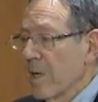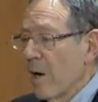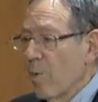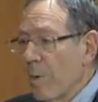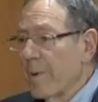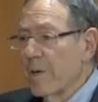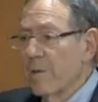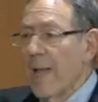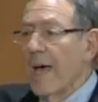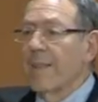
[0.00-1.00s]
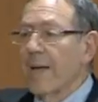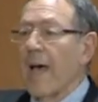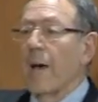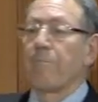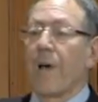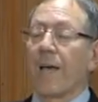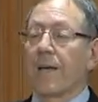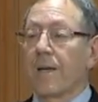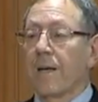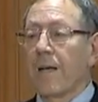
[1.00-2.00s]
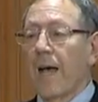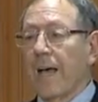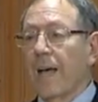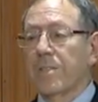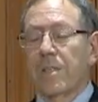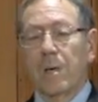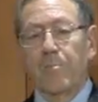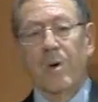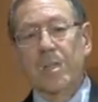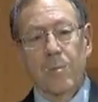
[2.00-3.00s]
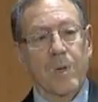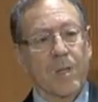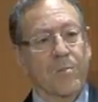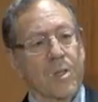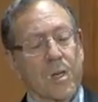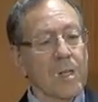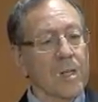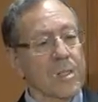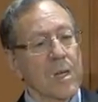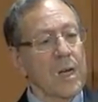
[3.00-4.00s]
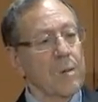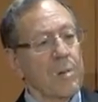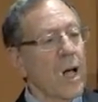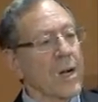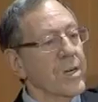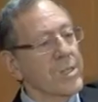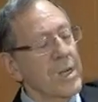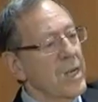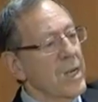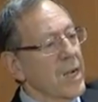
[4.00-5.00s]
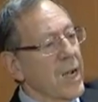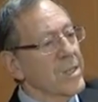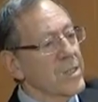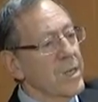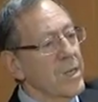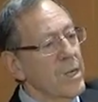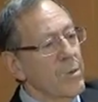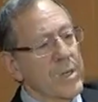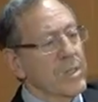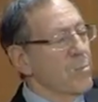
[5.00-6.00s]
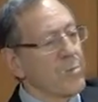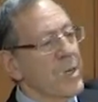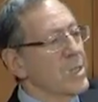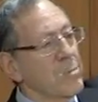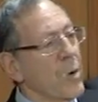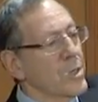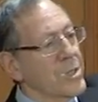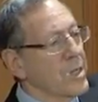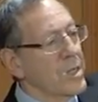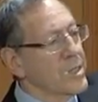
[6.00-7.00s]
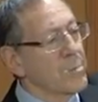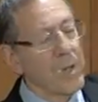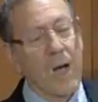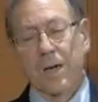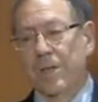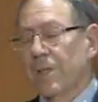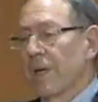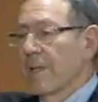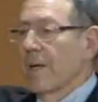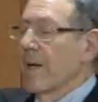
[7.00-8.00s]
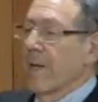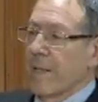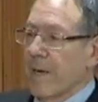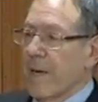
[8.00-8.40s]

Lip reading: A woman who led the campaign against the imprisonment of journalists and bloggers in a country which has imprisoned more journalists and bloggers than any other